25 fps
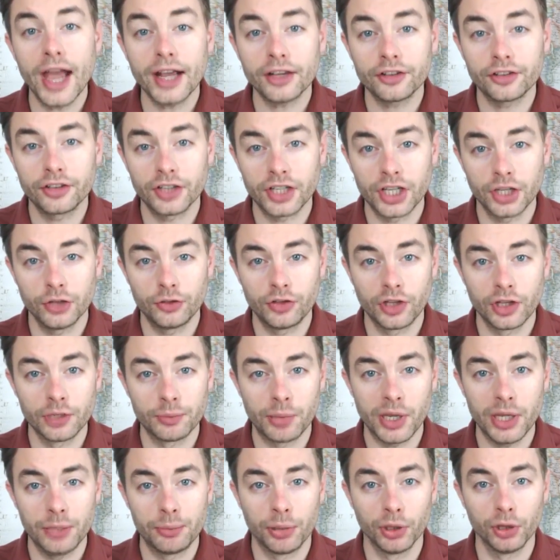
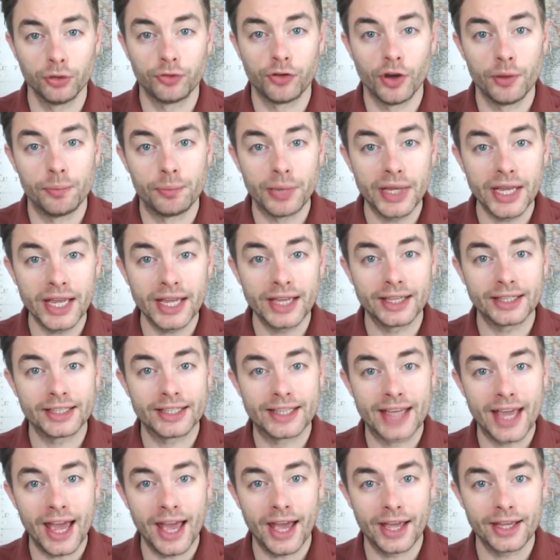Executing people for
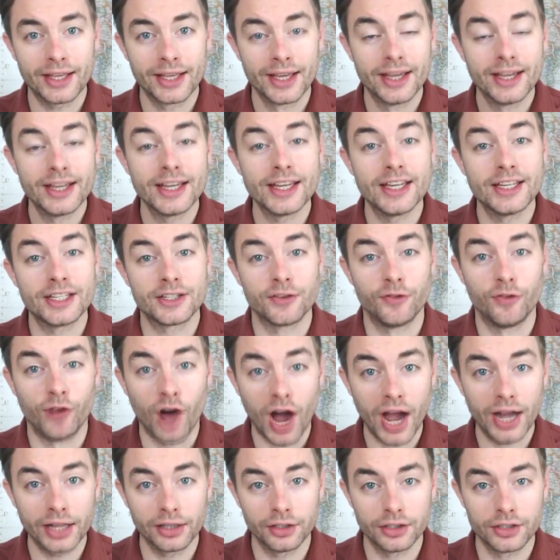being gay is
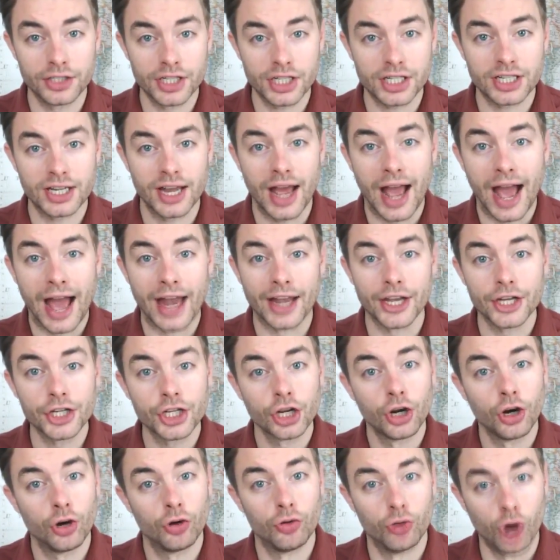violent
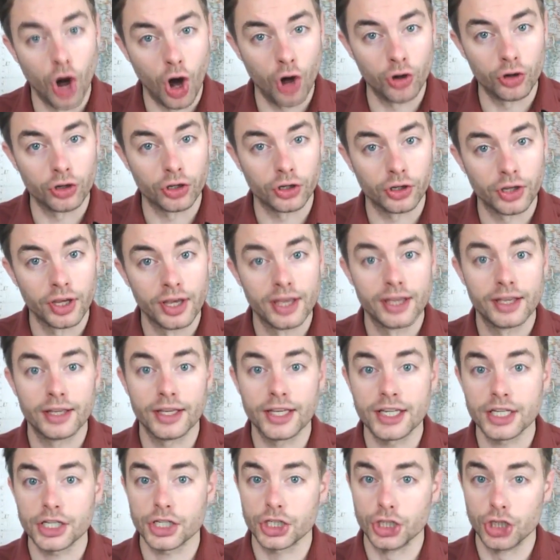and wrong.
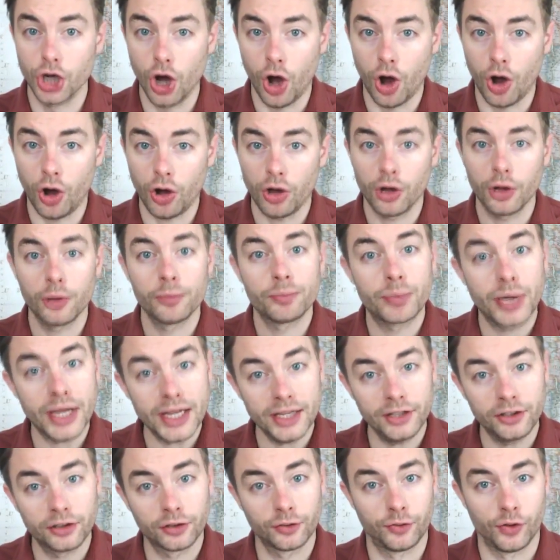It's not
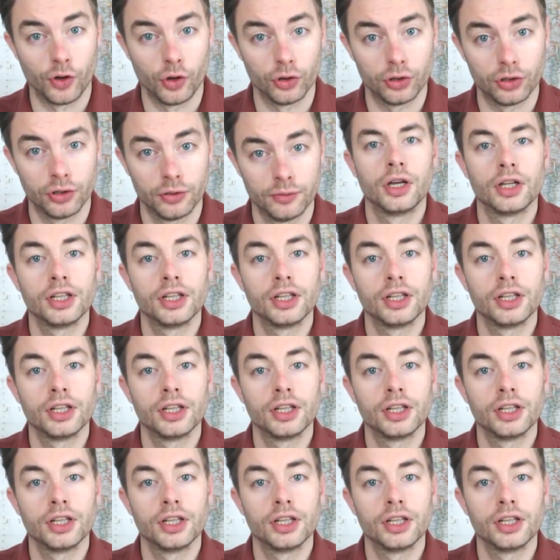peaceful.